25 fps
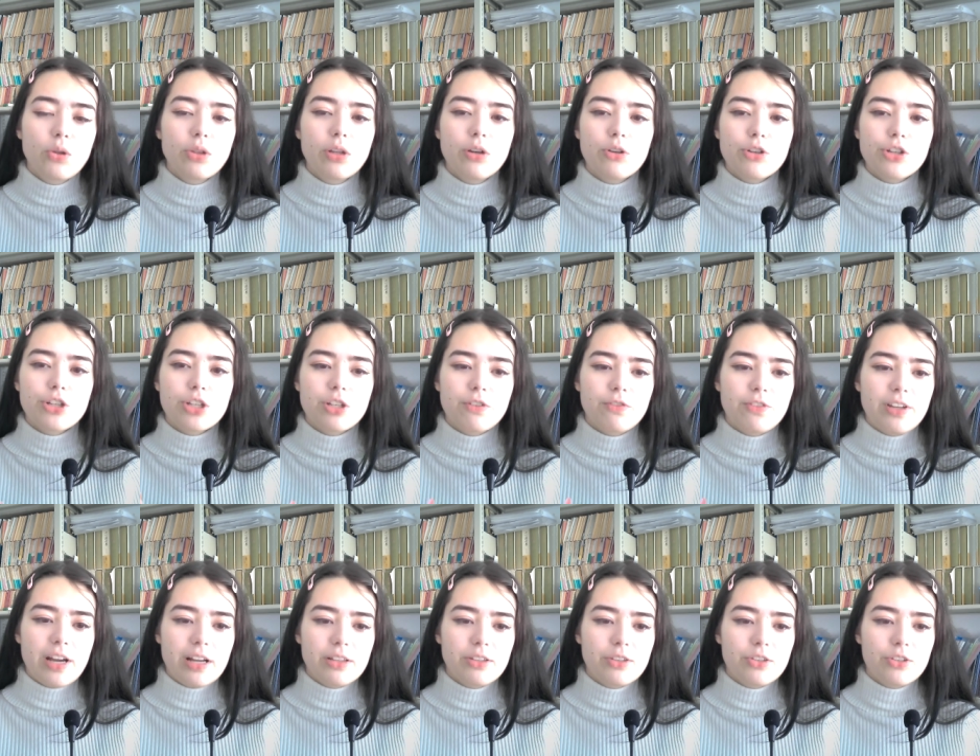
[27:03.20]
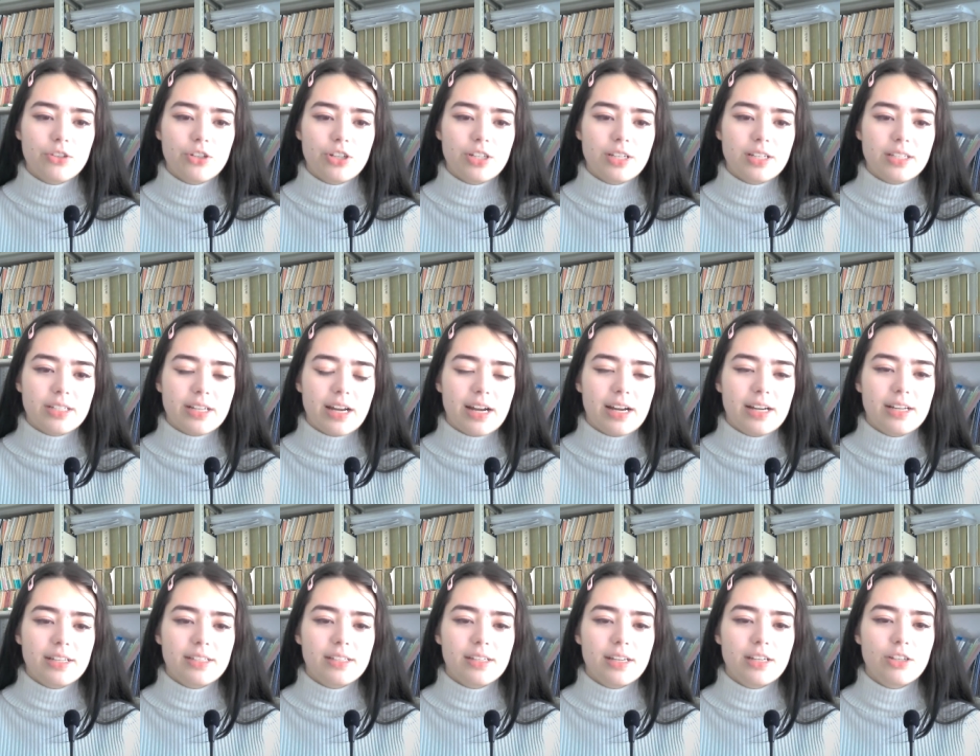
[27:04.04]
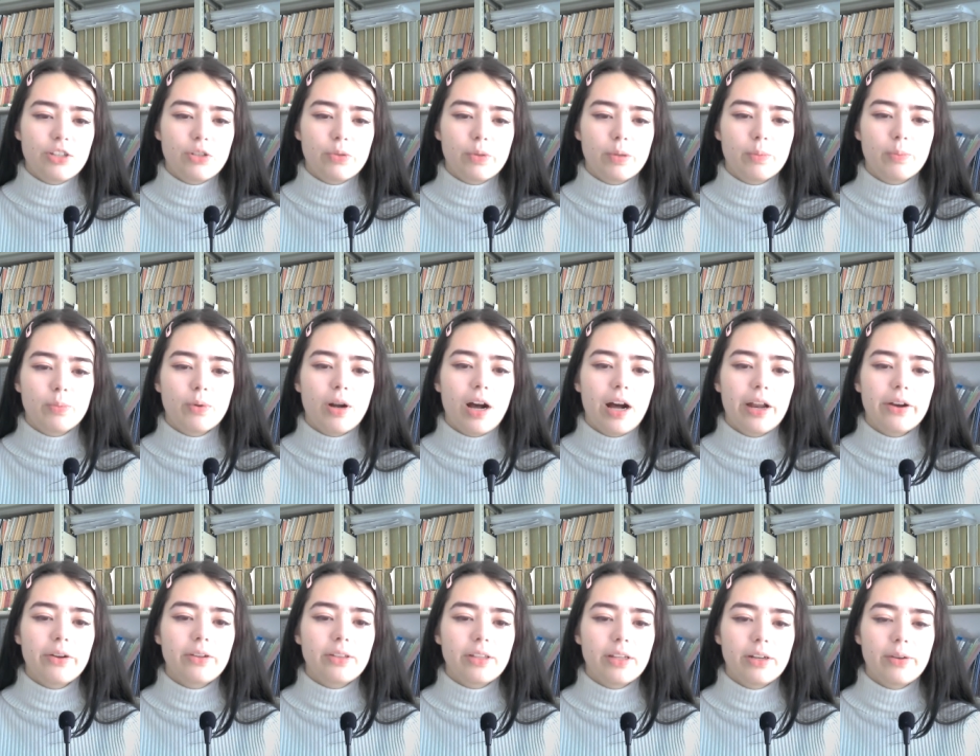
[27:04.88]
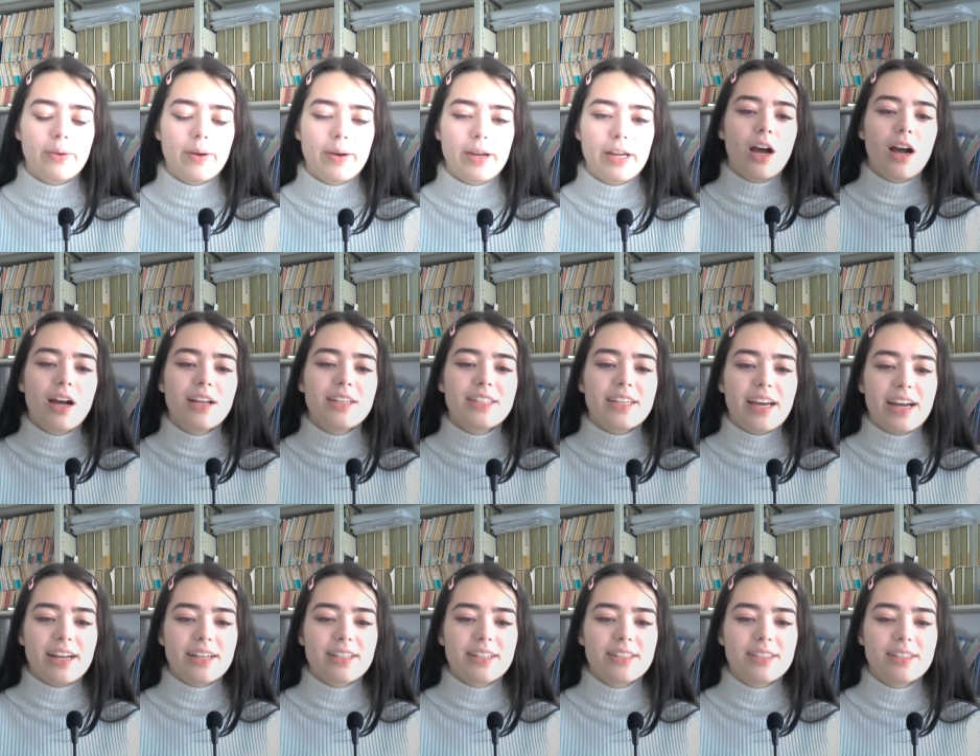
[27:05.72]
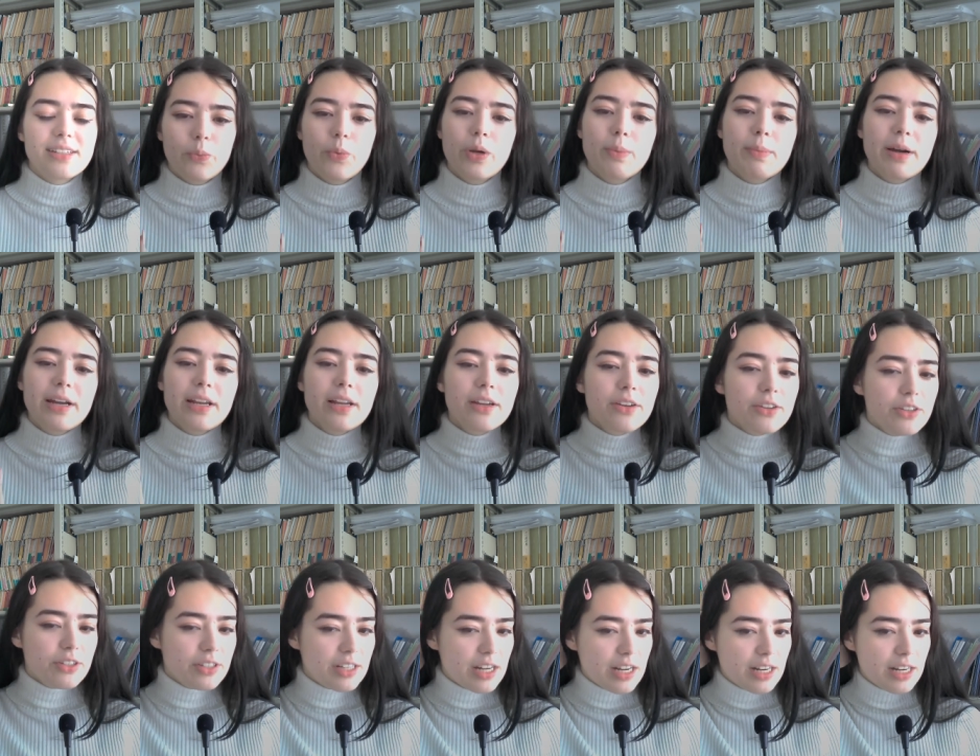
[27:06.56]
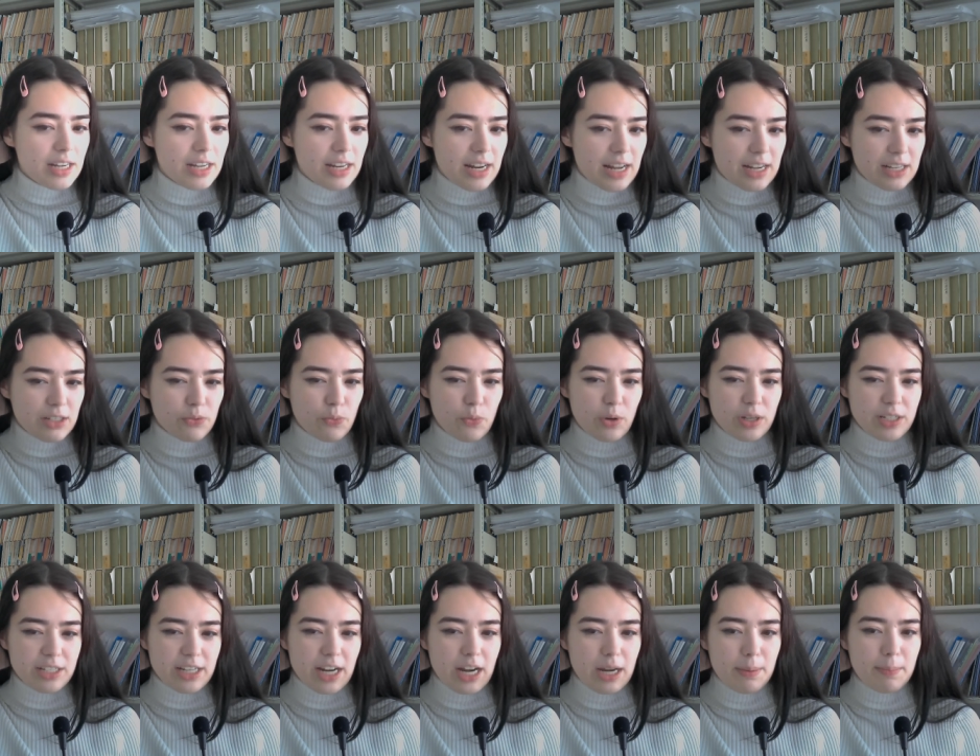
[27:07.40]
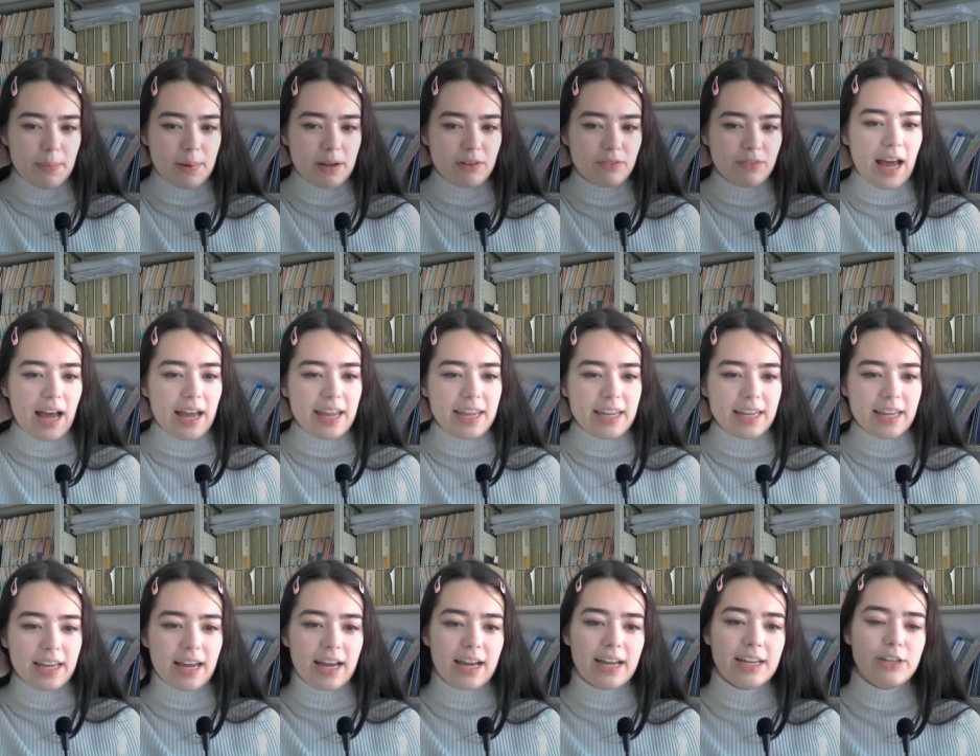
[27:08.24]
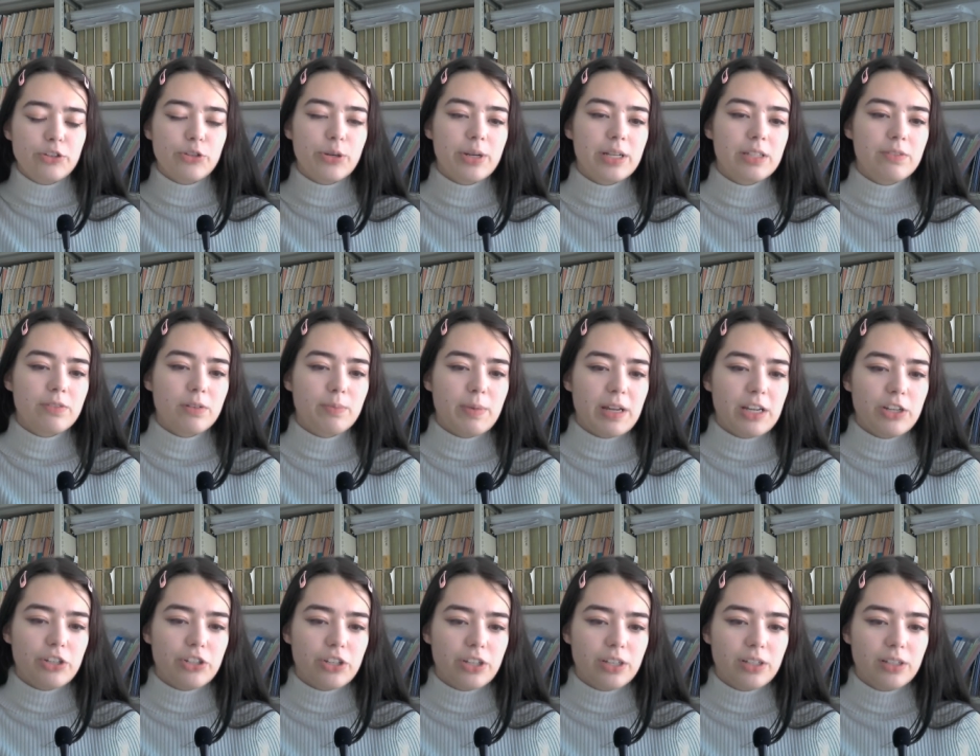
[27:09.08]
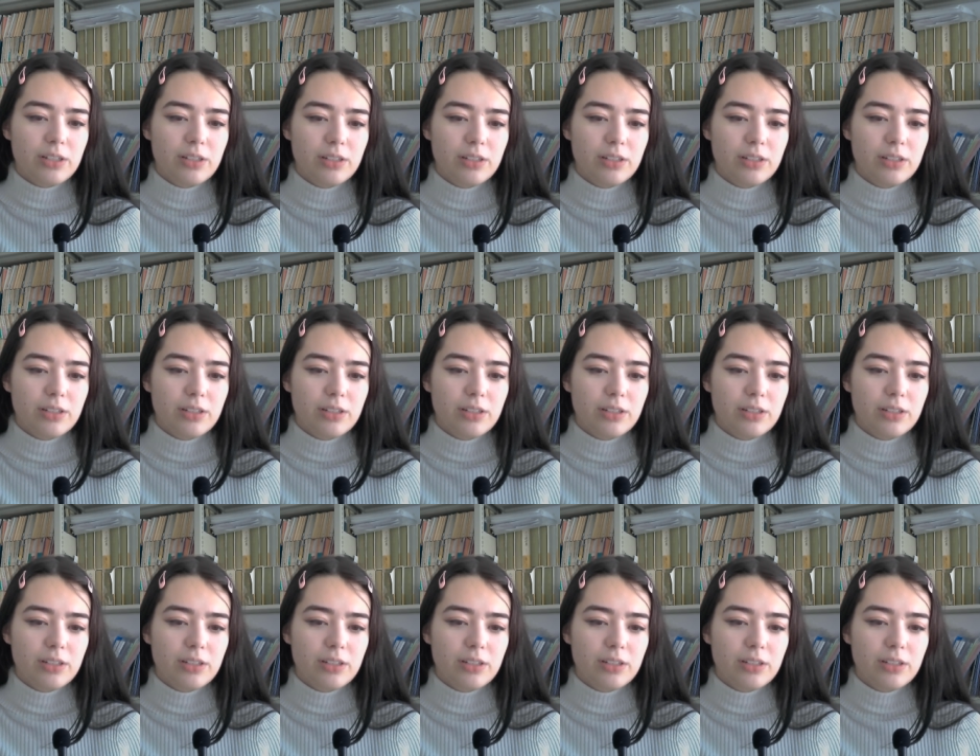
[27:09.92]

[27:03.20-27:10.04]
notion of yatsushi disguise into a broader literary context, we might understand it as one type of haikai transformation.